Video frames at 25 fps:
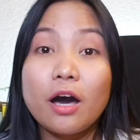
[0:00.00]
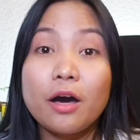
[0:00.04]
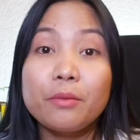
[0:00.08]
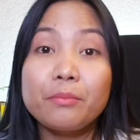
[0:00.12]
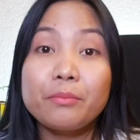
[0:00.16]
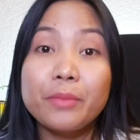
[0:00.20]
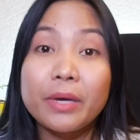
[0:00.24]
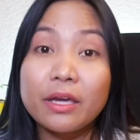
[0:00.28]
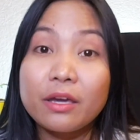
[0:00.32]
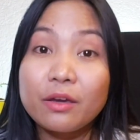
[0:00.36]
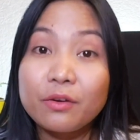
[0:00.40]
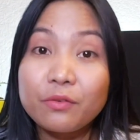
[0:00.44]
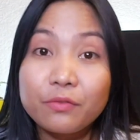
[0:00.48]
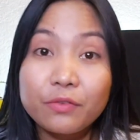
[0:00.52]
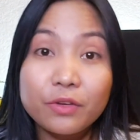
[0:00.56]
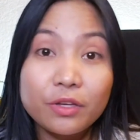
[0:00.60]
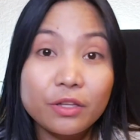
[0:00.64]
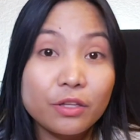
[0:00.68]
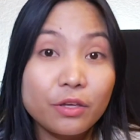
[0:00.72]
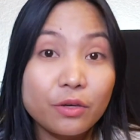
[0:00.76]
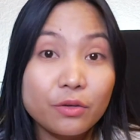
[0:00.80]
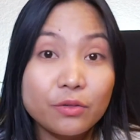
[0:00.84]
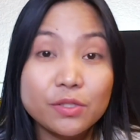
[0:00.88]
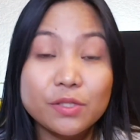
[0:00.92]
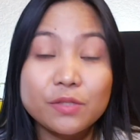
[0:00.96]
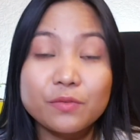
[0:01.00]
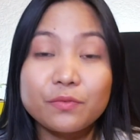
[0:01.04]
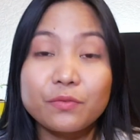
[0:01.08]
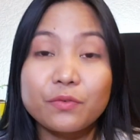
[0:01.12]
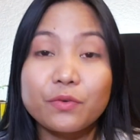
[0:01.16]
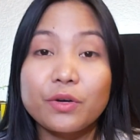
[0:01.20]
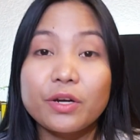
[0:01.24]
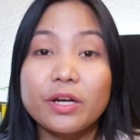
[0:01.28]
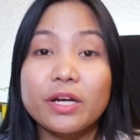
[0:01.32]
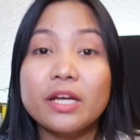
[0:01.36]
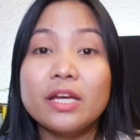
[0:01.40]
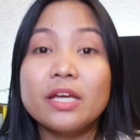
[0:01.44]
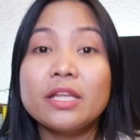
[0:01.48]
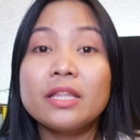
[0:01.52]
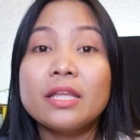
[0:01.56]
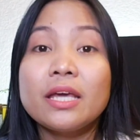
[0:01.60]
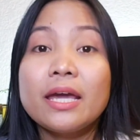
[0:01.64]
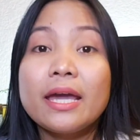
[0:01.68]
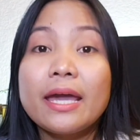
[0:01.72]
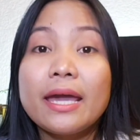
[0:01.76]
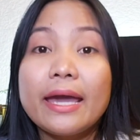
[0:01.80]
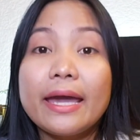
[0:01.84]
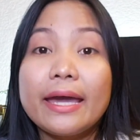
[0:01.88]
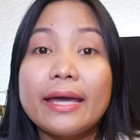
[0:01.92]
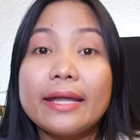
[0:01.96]
make a videos for it,
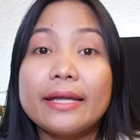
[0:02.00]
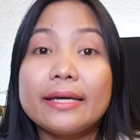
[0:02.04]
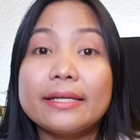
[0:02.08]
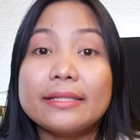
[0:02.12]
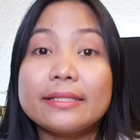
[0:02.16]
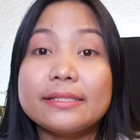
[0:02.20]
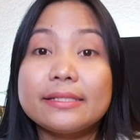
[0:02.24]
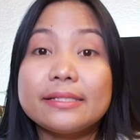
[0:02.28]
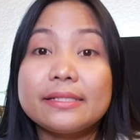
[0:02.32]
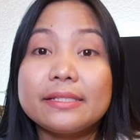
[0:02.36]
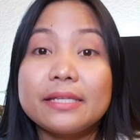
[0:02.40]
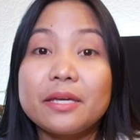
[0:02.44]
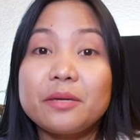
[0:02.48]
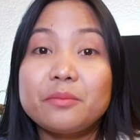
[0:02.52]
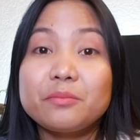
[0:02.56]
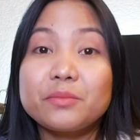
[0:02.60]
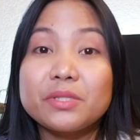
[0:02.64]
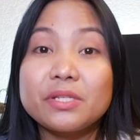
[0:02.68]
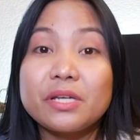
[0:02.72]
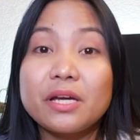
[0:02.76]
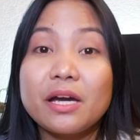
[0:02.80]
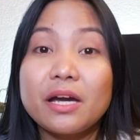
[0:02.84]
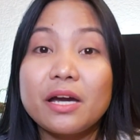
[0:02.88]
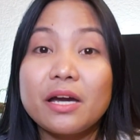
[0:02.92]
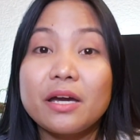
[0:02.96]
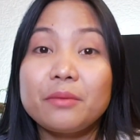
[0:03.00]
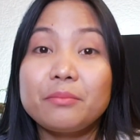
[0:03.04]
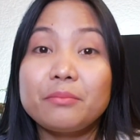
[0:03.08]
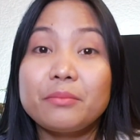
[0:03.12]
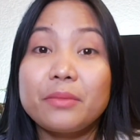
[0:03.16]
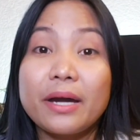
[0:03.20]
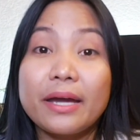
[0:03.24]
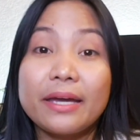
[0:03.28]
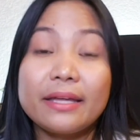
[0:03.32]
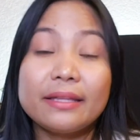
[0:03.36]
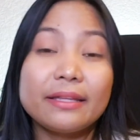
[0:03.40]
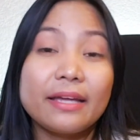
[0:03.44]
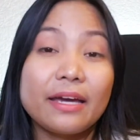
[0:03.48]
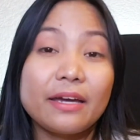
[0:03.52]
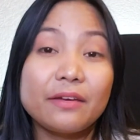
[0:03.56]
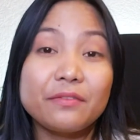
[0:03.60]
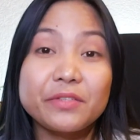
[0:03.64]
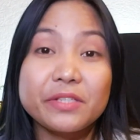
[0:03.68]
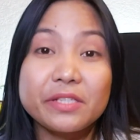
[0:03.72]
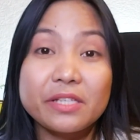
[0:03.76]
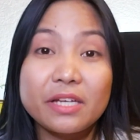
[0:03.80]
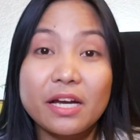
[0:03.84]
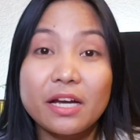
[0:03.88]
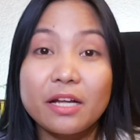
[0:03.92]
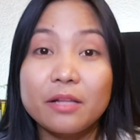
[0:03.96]
and at the same time my
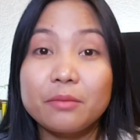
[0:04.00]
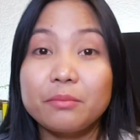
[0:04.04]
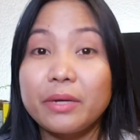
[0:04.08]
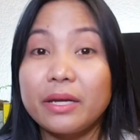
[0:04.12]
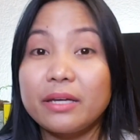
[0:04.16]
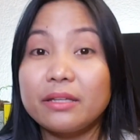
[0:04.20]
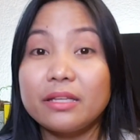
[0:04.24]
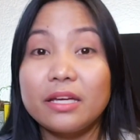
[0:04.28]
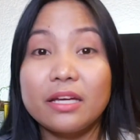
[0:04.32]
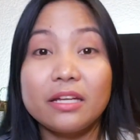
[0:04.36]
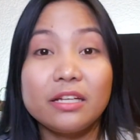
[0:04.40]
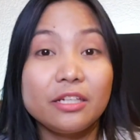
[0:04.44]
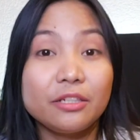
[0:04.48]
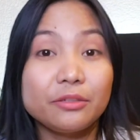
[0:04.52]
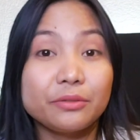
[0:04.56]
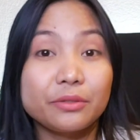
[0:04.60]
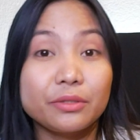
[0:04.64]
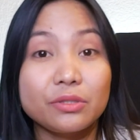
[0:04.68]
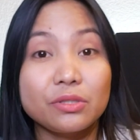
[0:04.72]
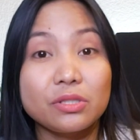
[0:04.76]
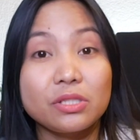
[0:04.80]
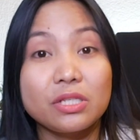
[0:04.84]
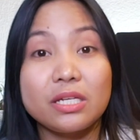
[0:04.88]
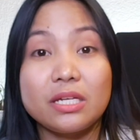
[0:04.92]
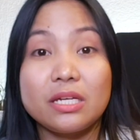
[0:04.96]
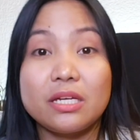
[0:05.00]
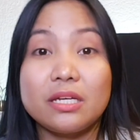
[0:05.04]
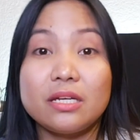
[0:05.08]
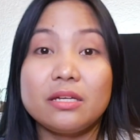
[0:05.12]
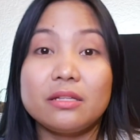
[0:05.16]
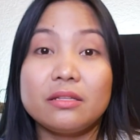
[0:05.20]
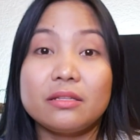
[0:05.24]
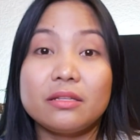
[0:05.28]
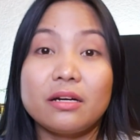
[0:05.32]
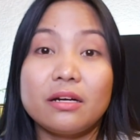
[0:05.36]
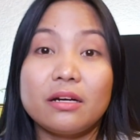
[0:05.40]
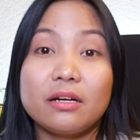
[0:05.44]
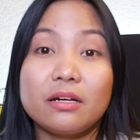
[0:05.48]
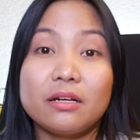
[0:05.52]
lifestyle, my daily routine,